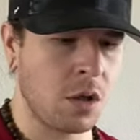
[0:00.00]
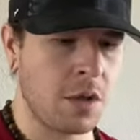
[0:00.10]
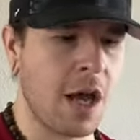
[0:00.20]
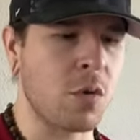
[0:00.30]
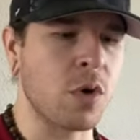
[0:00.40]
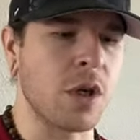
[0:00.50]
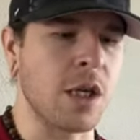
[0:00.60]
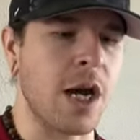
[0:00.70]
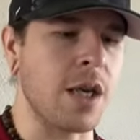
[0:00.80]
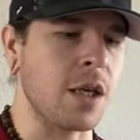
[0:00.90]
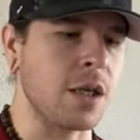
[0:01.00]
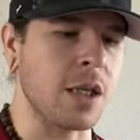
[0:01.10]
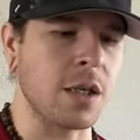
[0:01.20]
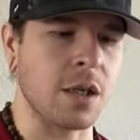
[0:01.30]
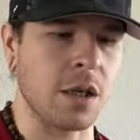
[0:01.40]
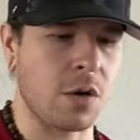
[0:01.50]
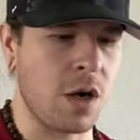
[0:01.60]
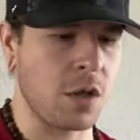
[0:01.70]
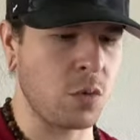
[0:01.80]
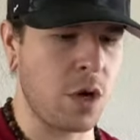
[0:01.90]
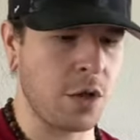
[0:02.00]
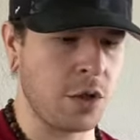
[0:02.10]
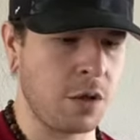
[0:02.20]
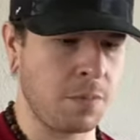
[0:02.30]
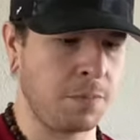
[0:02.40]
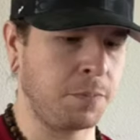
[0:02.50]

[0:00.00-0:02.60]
That one got you, didn't it, Crosswatcher?